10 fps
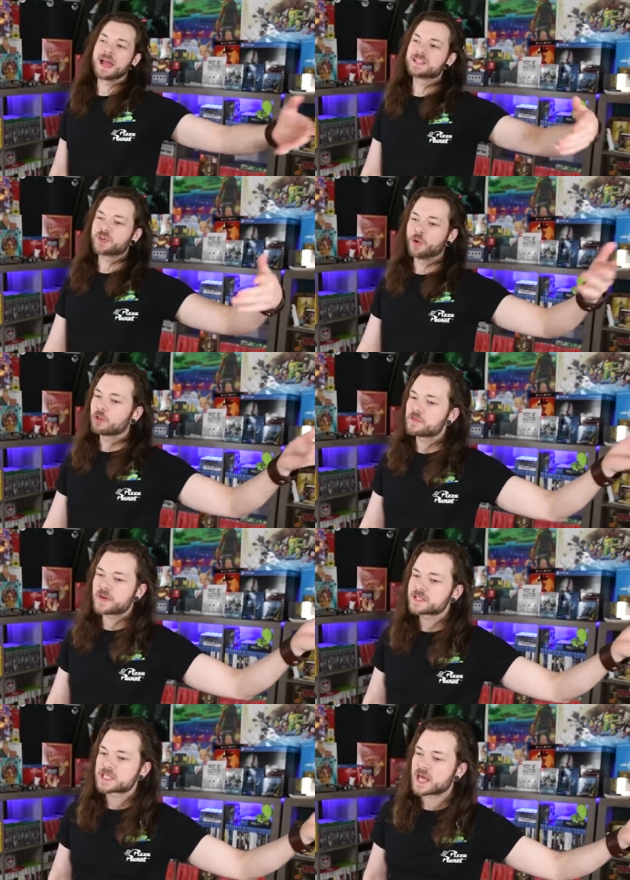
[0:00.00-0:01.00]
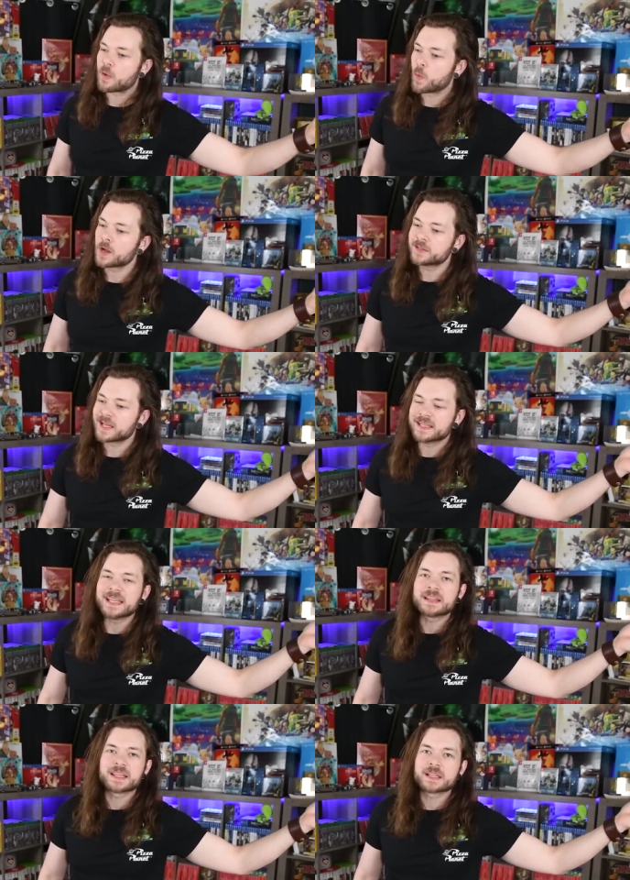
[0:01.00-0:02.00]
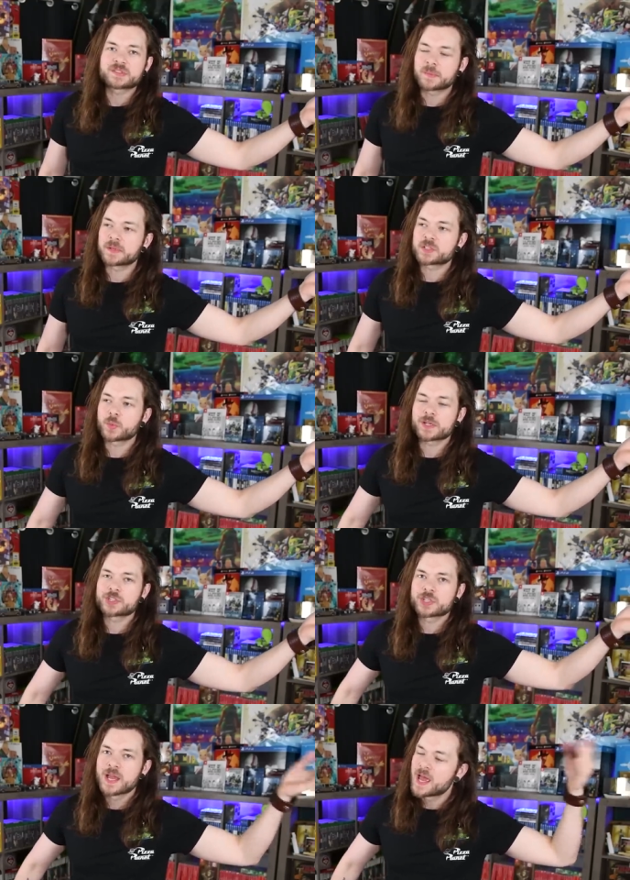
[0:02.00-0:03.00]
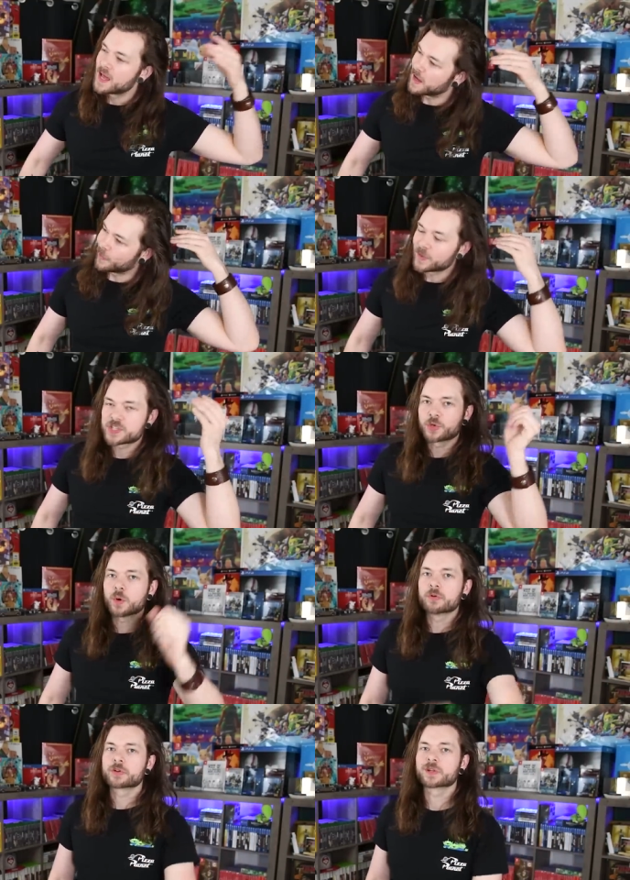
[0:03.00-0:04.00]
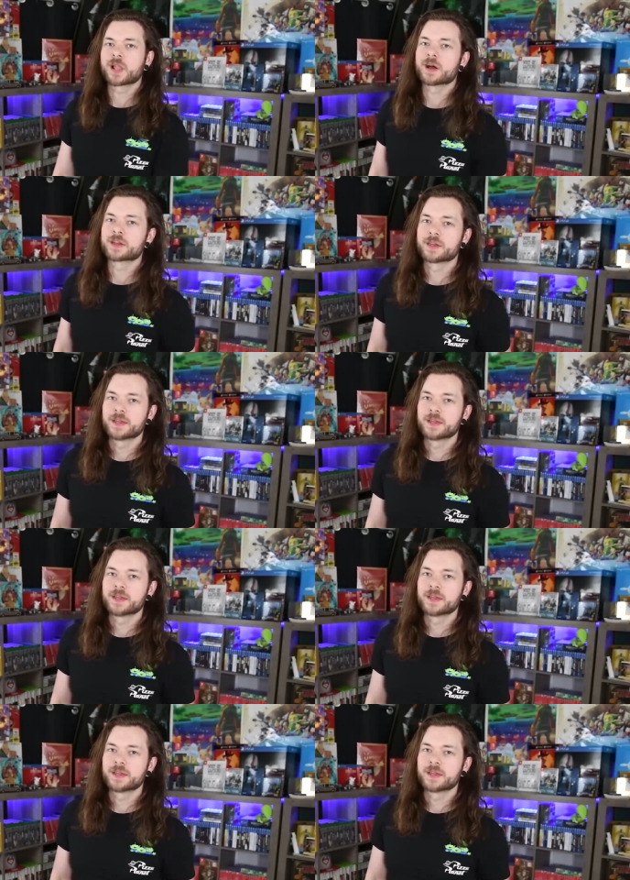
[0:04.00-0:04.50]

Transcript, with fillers: And to all of us that want and need things from the Switch, I wish you all good luck,